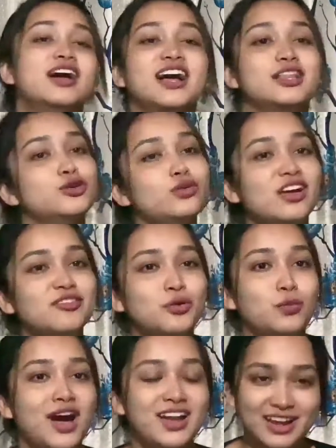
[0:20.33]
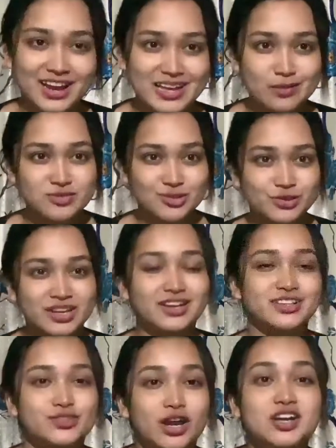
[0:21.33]
Hello everyone, I am Sonia
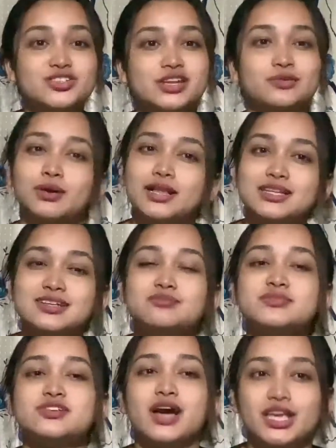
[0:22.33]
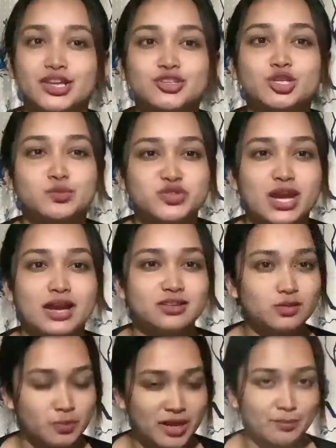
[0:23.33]
Gatraj and welcome to our YouTube
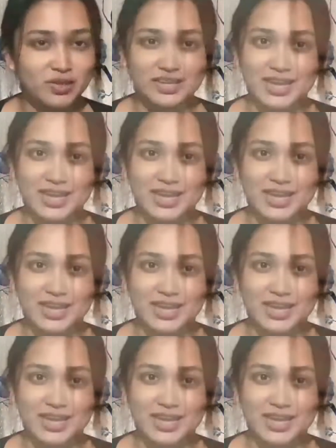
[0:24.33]
channel Premiere